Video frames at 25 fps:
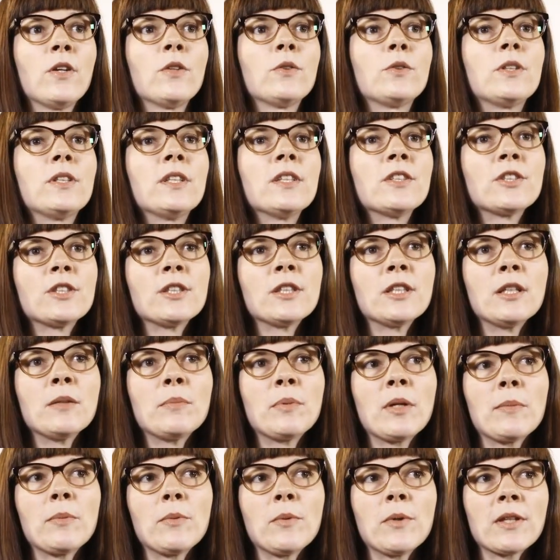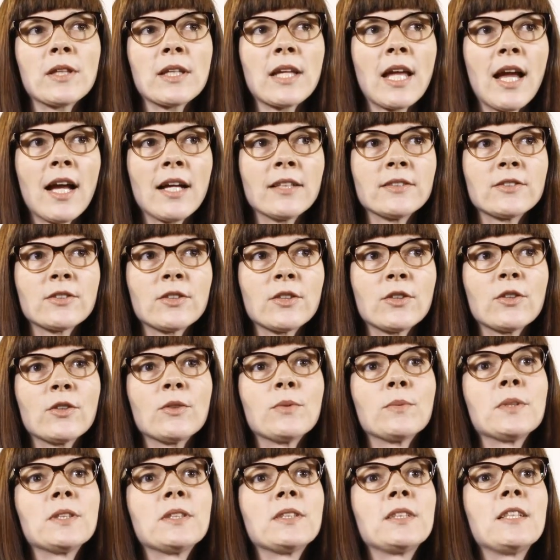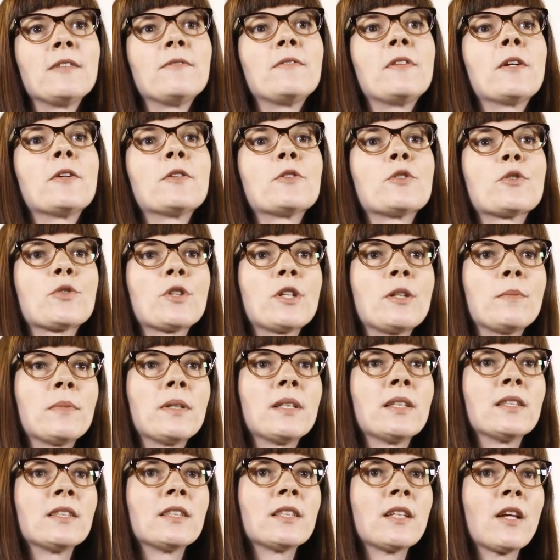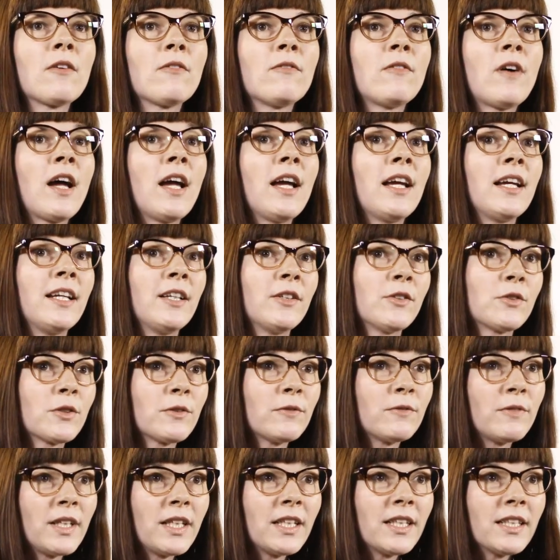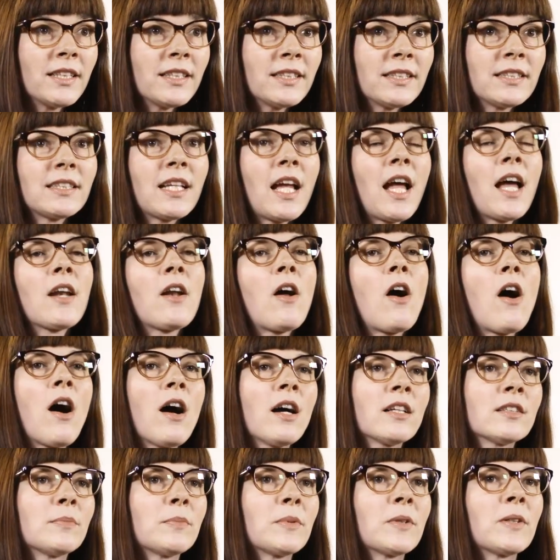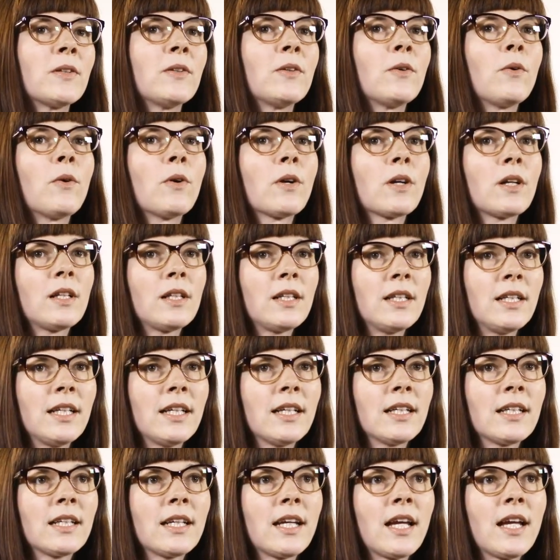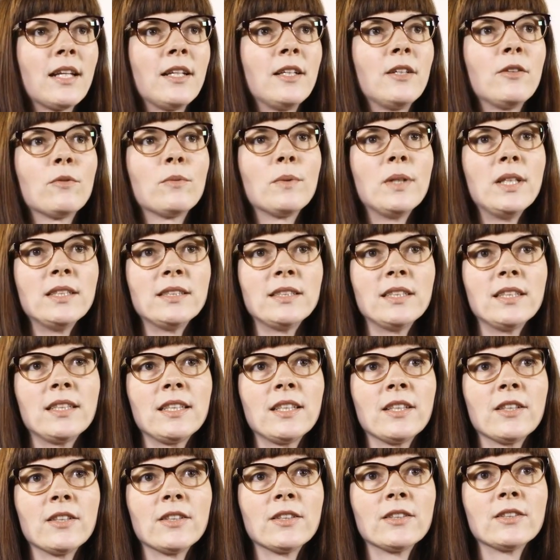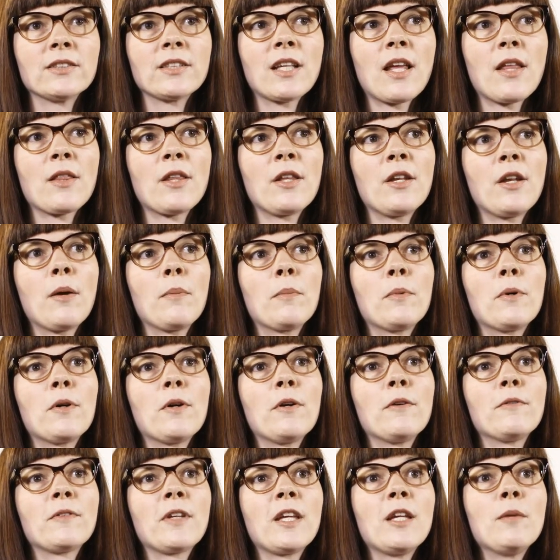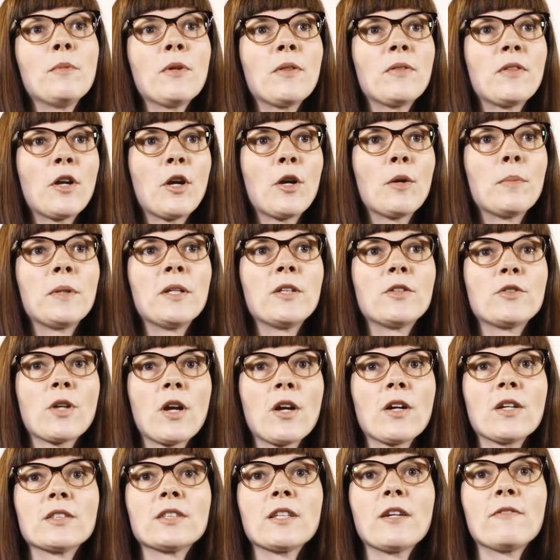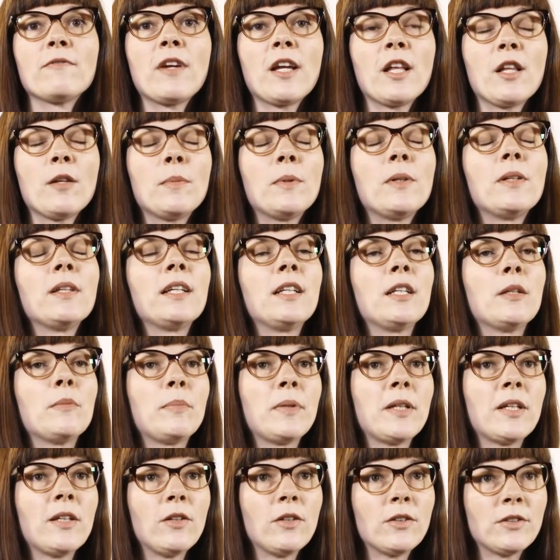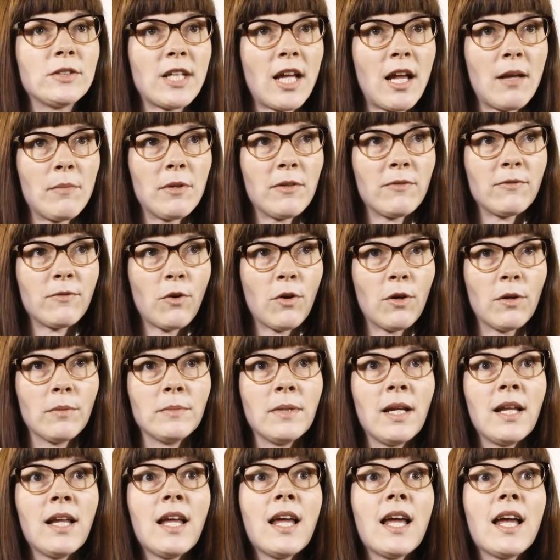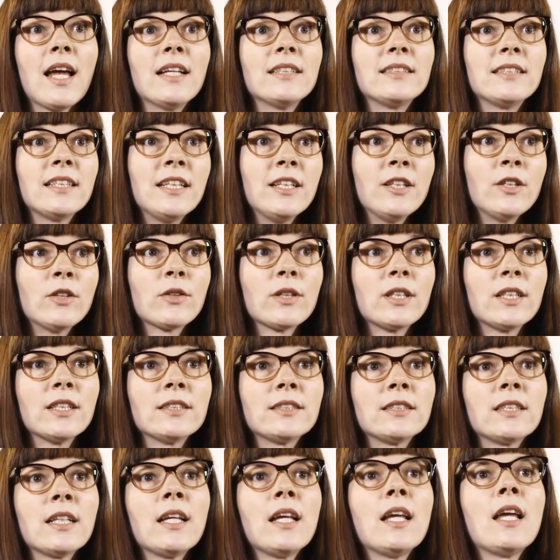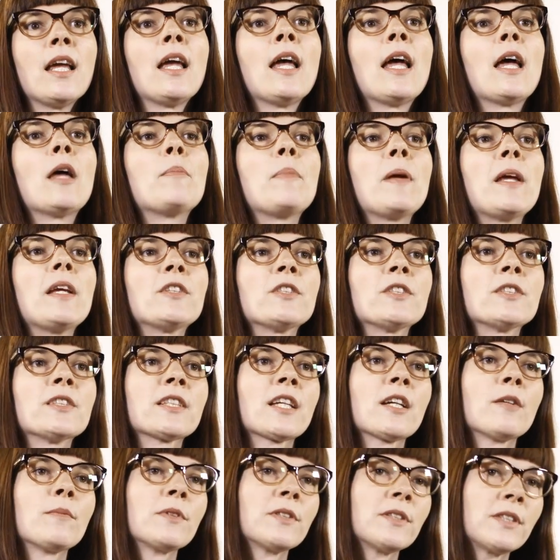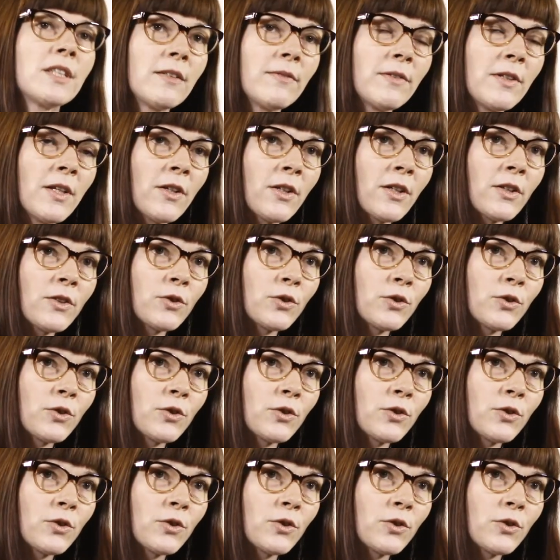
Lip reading: Traditionally, people with cancer receive their treatment via intravenous at a hospital or clinic, and in recent years, the number of chemotherapy drugs available in a pill or tablet form has increased, and patients can receive their